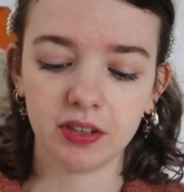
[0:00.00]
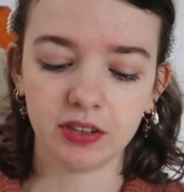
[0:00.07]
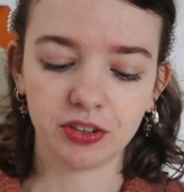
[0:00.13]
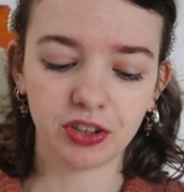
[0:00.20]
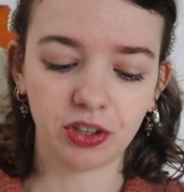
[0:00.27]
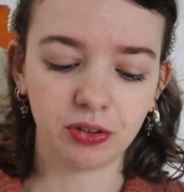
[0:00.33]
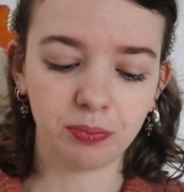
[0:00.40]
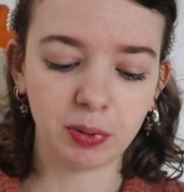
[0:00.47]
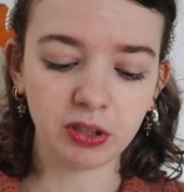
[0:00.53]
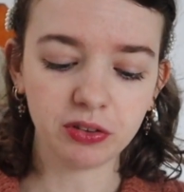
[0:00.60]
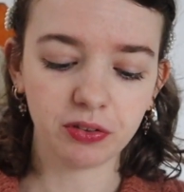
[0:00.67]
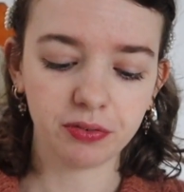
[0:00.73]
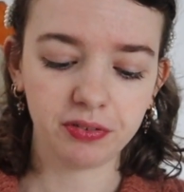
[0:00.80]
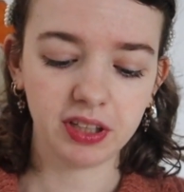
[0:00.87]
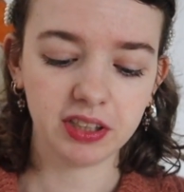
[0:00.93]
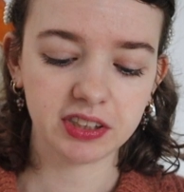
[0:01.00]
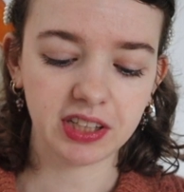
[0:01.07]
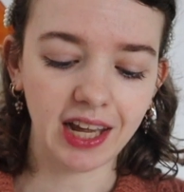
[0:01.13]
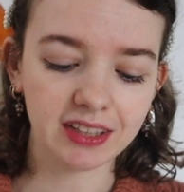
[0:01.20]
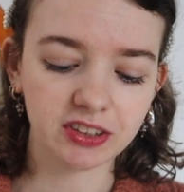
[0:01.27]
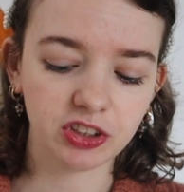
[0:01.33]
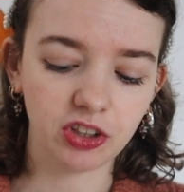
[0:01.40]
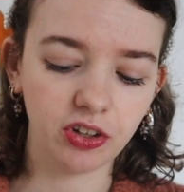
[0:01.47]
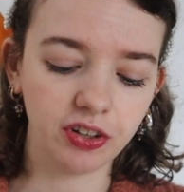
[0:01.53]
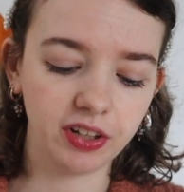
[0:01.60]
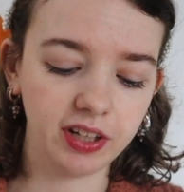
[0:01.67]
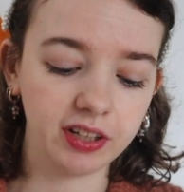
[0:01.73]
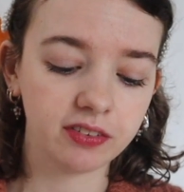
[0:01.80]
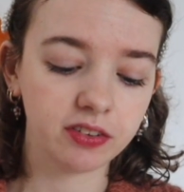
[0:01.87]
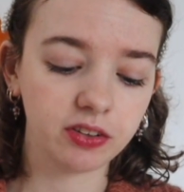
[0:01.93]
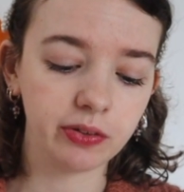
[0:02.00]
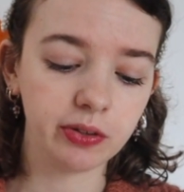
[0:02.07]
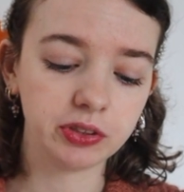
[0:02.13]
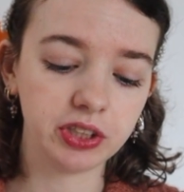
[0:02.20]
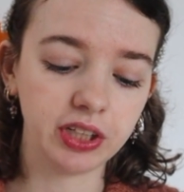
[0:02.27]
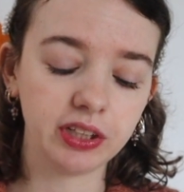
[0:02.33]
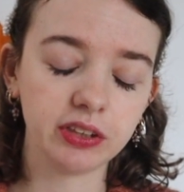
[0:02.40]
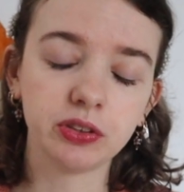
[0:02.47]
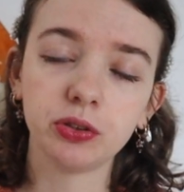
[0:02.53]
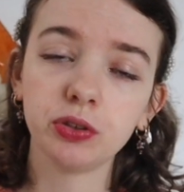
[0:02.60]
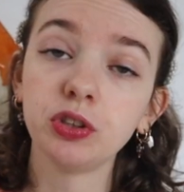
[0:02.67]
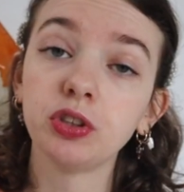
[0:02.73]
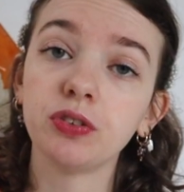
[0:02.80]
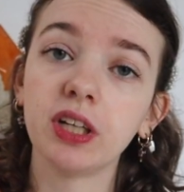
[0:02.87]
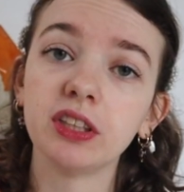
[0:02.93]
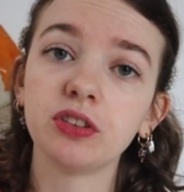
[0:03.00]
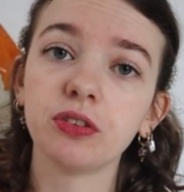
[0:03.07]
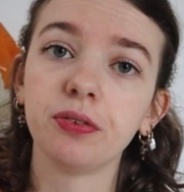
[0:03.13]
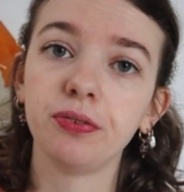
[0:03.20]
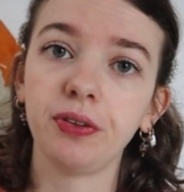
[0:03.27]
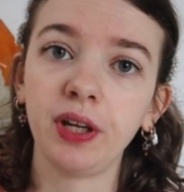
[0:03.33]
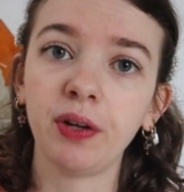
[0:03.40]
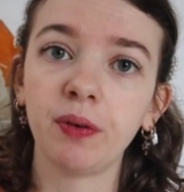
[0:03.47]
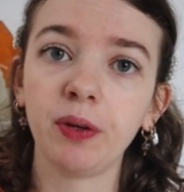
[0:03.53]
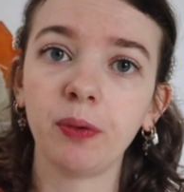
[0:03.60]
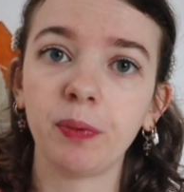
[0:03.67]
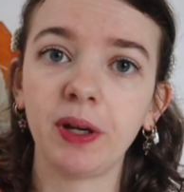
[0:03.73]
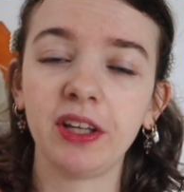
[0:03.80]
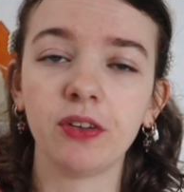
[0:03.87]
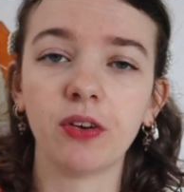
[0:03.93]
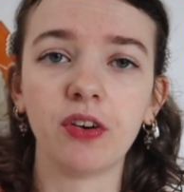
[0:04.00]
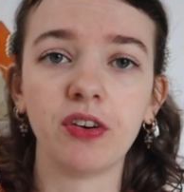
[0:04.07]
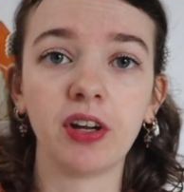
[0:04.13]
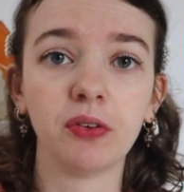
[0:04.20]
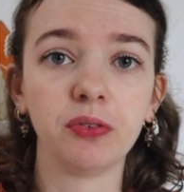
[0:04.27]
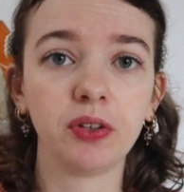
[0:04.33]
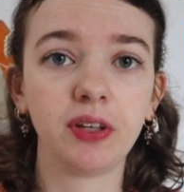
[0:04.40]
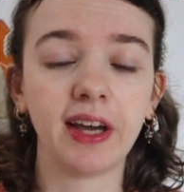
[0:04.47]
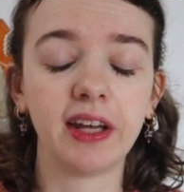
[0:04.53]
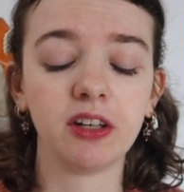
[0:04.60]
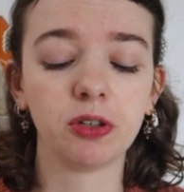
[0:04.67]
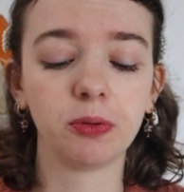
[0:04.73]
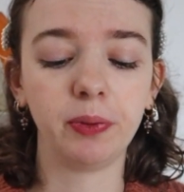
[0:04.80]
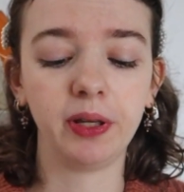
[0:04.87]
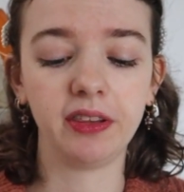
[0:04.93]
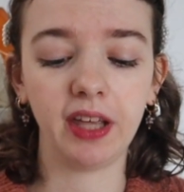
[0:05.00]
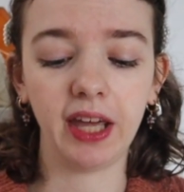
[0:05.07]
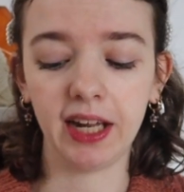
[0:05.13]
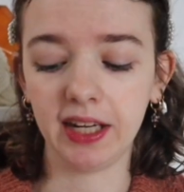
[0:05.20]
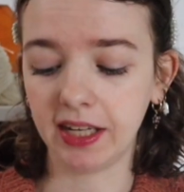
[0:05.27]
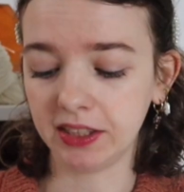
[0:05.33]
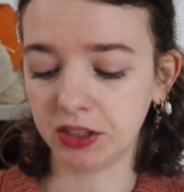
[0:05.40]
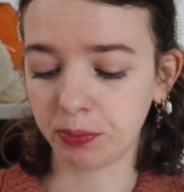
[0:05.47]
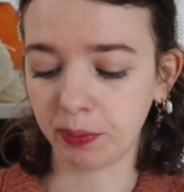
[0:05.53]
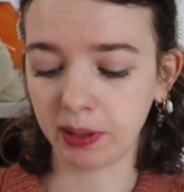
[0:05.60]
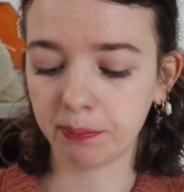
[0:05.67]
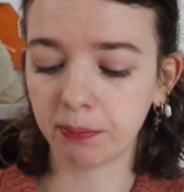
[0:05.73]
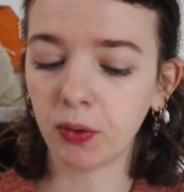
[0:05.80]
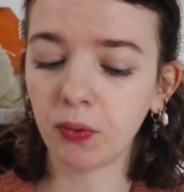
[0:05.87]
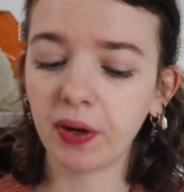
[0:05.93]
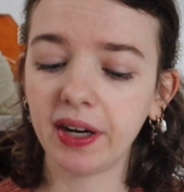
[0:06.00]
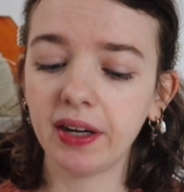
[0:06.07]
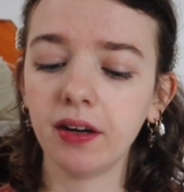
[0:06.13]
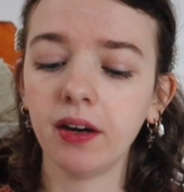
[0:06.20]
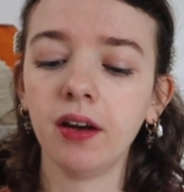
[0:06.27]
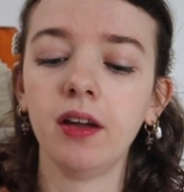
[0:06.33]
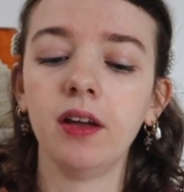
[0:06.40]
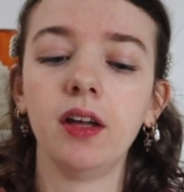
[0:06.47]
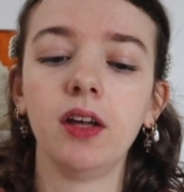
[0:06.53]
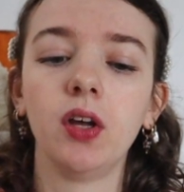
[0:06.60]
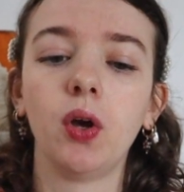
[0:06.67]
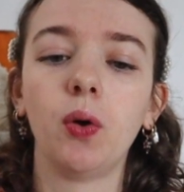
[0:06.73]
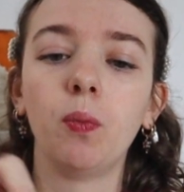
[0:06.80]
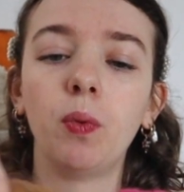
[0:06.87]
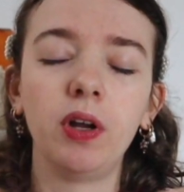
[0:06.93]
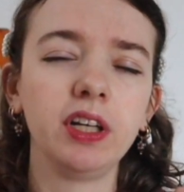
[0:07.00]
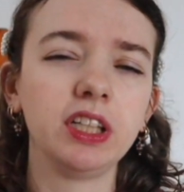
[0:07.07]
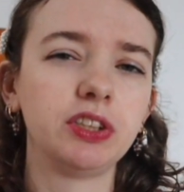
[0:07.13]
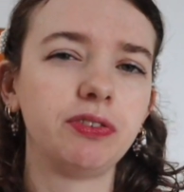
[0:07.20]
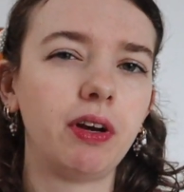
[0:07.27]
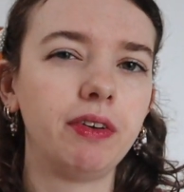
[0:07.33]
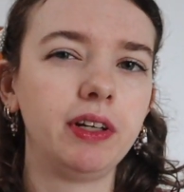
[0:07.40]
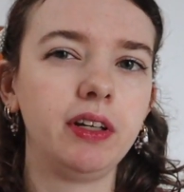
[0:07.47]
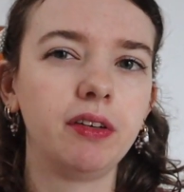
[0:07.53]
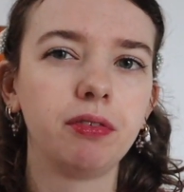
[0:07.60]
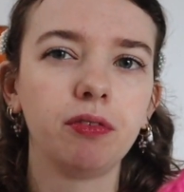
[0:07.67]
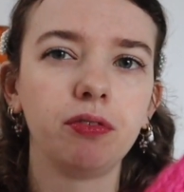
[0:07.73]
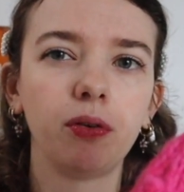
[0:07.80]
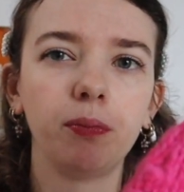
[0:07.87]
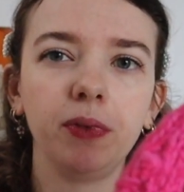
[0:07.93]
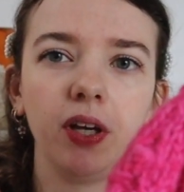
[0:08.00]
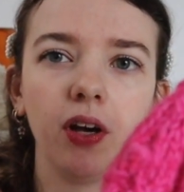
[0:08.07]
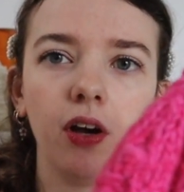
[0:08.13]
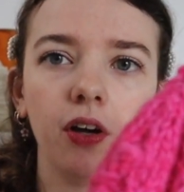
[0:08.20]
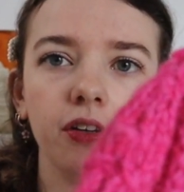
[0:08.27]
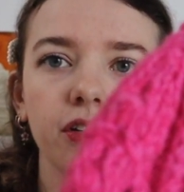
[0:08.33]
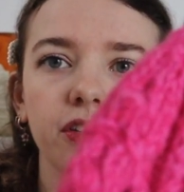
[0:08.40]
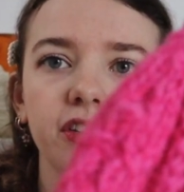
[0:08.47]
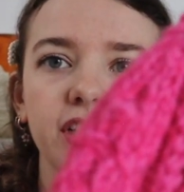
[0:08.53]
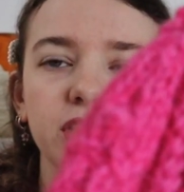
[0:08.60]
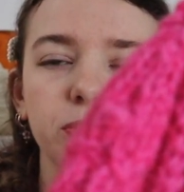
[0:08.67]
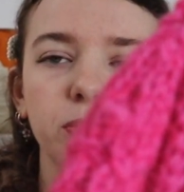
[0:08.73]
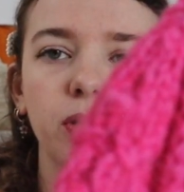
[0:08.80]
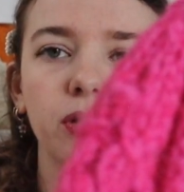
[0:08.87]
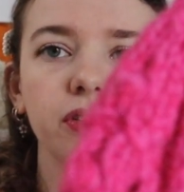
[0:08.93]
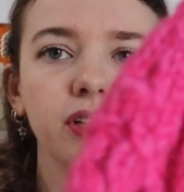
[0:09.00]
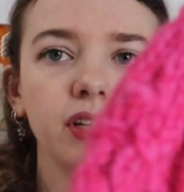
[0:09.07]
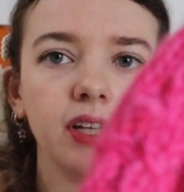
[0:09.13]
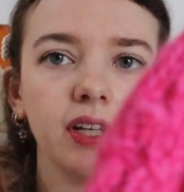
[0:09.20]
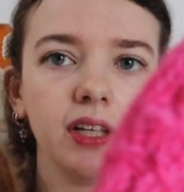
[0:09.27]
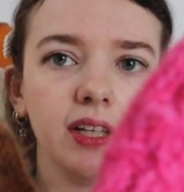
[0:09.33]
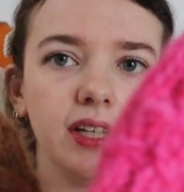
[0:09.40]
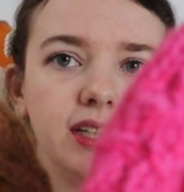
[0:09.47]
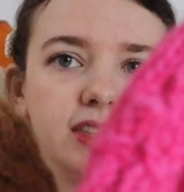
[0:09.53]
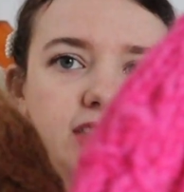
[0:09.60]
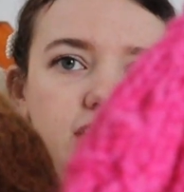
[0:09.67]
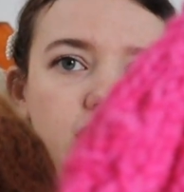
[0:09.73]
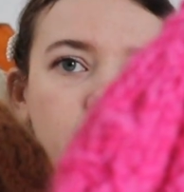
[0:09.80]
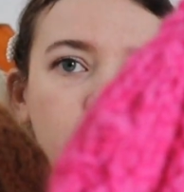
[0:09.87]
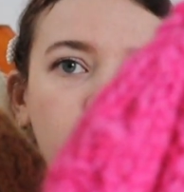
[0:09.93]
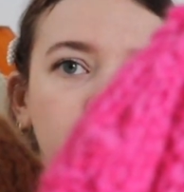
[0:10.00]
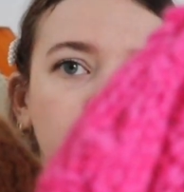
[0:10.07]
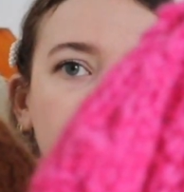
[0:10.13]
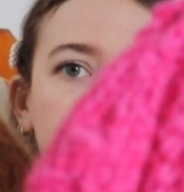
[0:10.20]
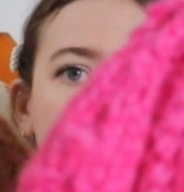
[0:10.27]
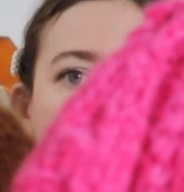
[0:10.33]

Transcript: So both of these hats are knit using 2 strands of fingering weight yarn held together with a lace weight mohair. One is very different from the other. This one is a lot less